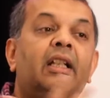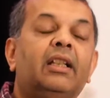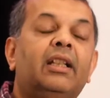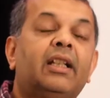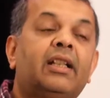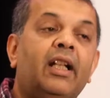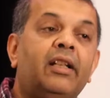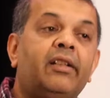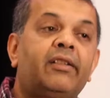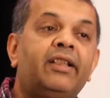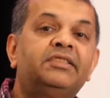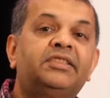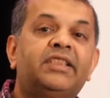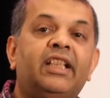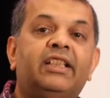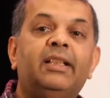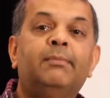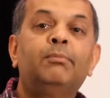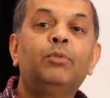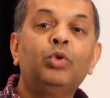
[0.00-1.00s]
The countries
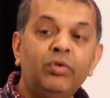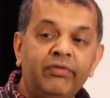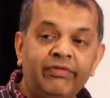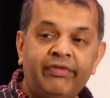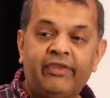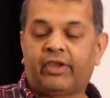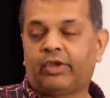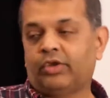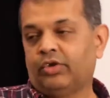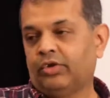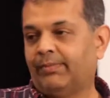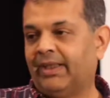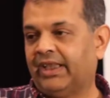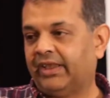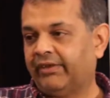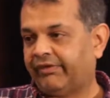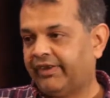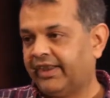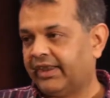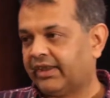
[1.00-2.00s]
that they move to
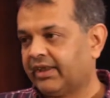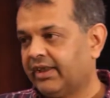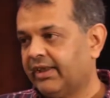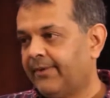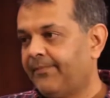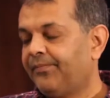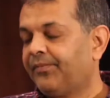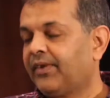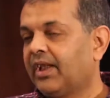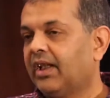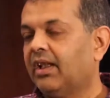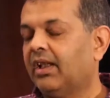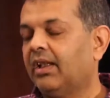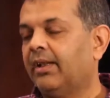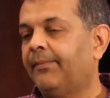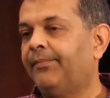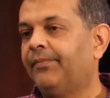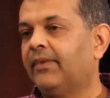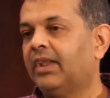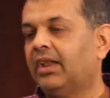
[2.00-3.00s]
benefit,
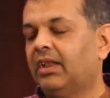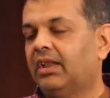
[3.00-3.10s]
um,